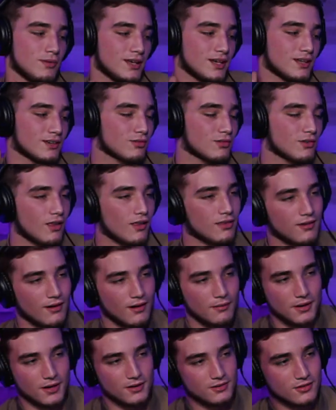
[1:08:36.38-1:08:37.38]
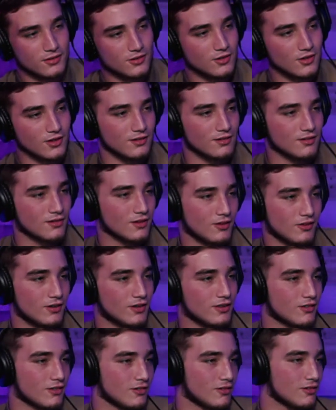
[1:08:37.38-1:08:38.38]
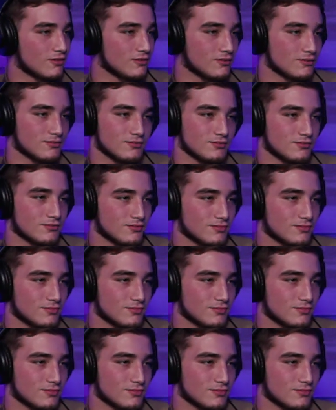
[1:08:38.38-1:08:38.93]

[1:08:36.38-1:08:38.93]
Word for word: two minutes with all timeouts and shit turn into.